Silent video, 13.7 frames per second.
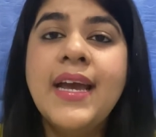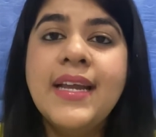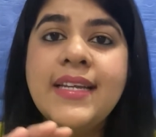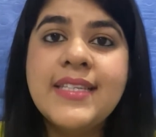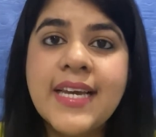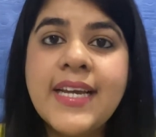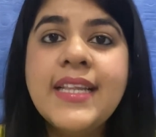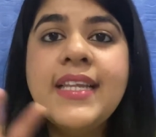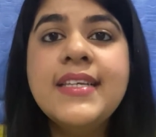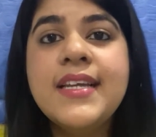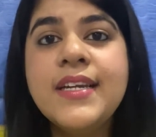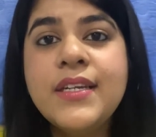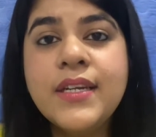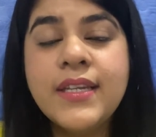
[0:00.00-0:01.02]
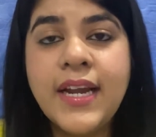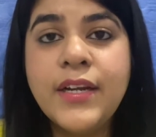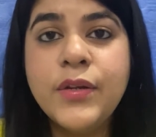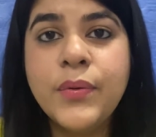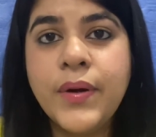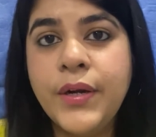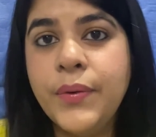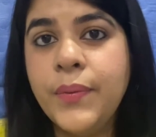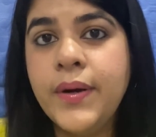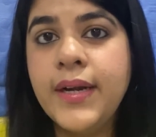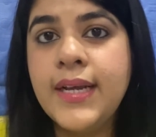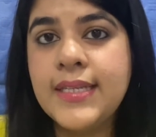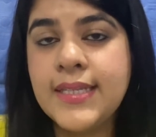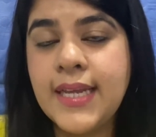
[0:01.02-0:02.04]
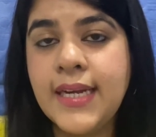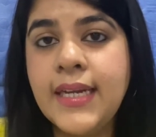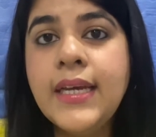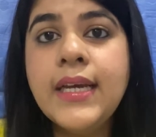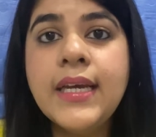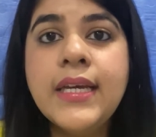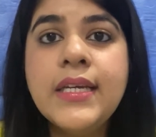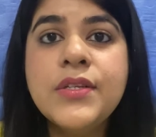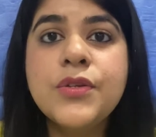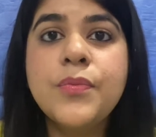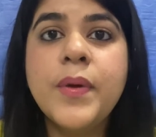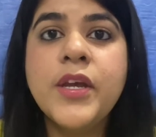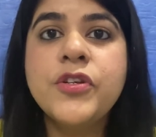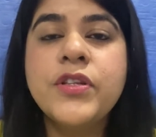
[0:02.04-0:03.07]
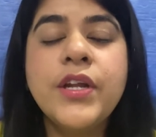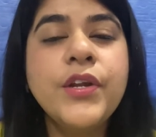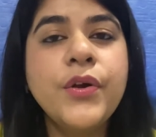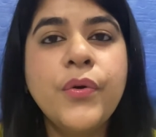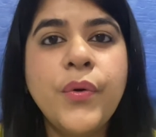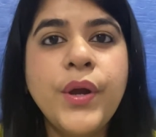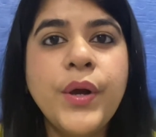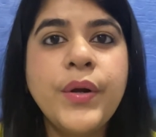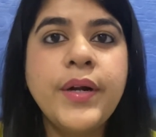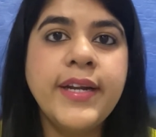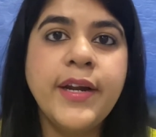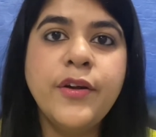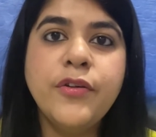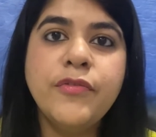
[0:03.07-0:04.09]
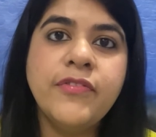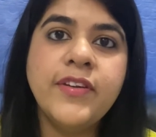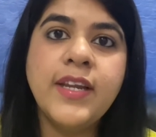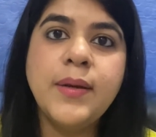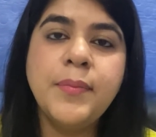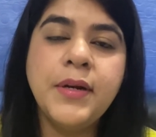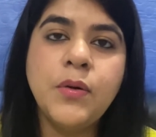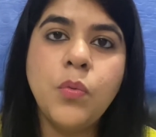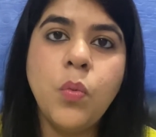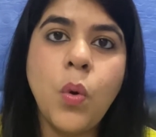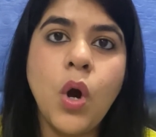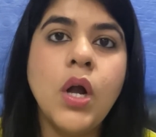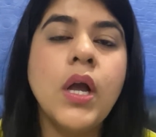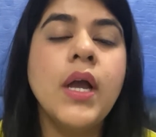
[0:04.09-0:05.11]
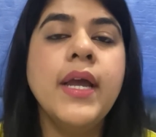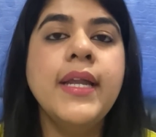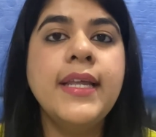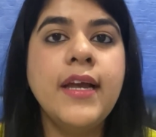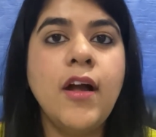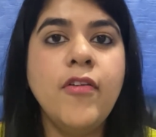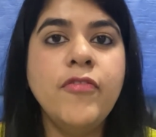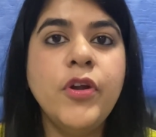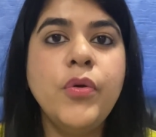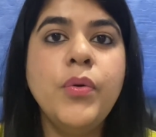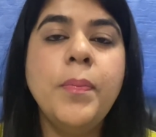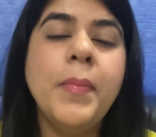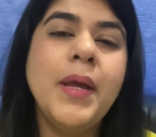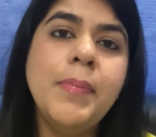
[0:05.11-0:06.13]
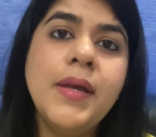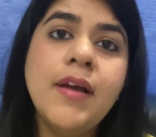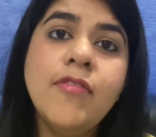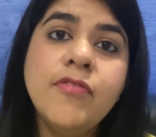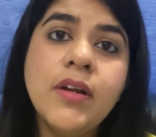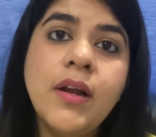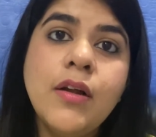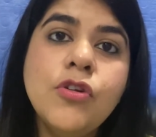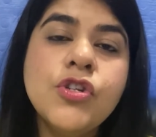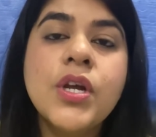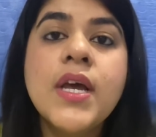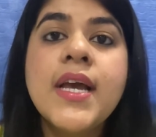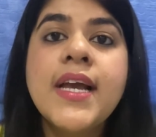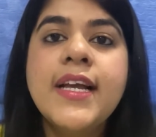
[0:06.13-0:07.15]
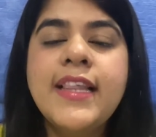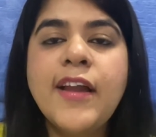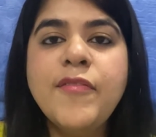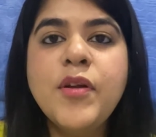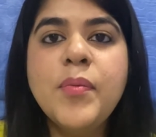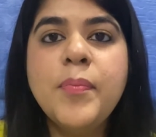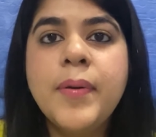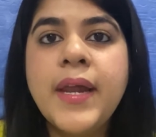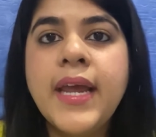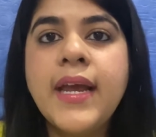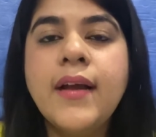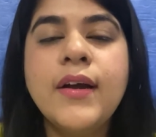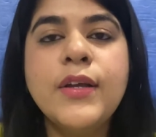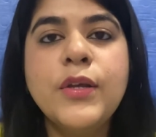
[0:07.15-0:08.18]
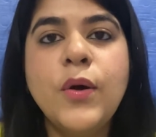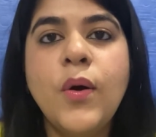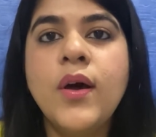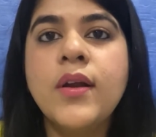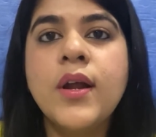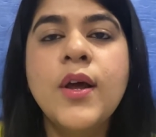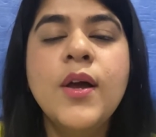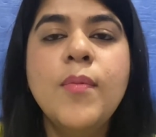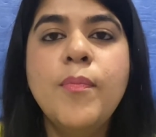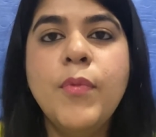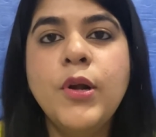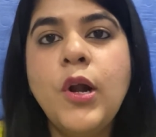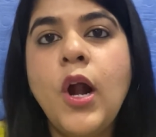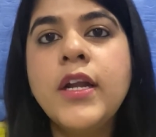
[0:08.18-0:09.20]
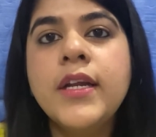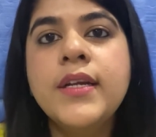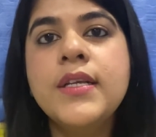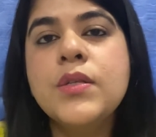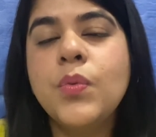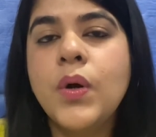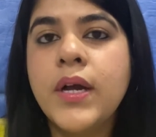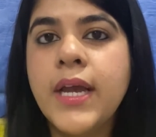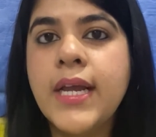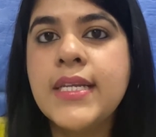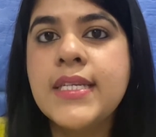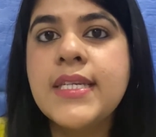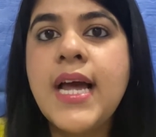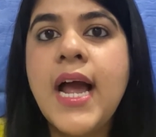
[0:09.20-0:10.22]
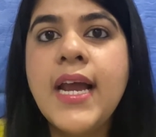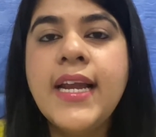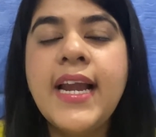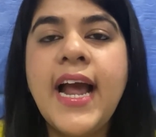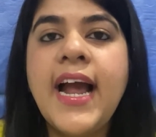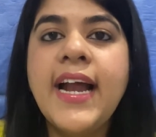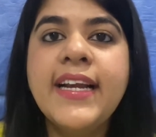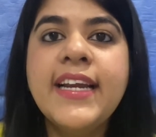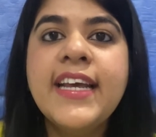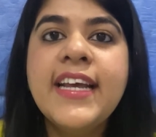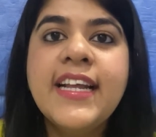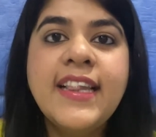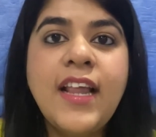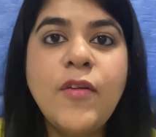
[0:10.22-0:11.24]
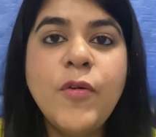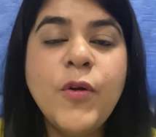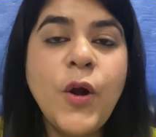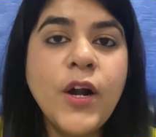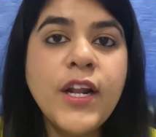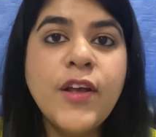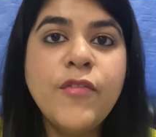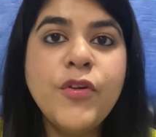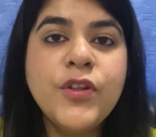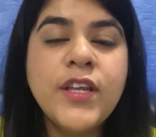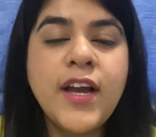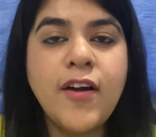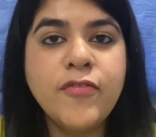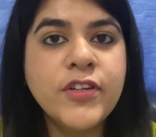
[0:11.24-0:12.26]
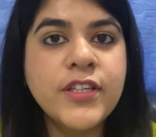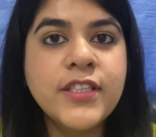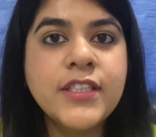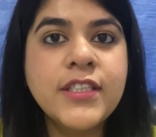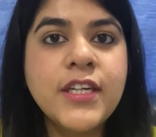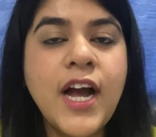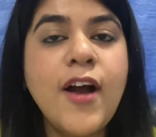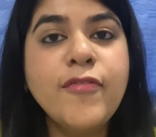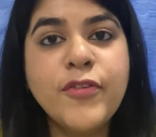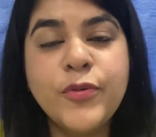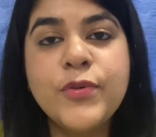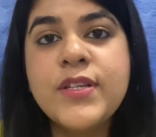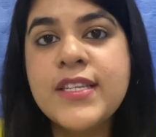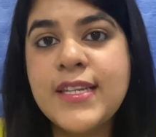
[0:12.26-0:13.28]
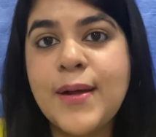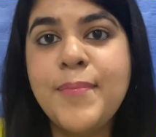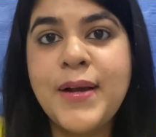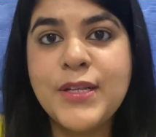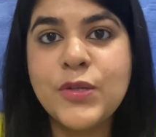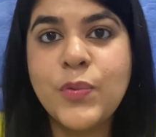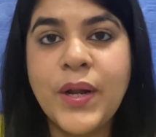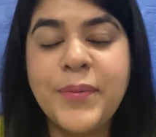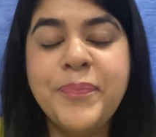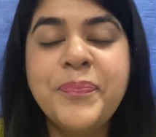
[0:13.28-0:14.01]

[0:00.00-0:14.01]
Second thing that you can do in aesthetic is to make sure that you're going on a 10 to 15-minute walk in the afternoon, maybe after lunch. That will break your monotonous working style, and that will not give you the afternoon slump as well.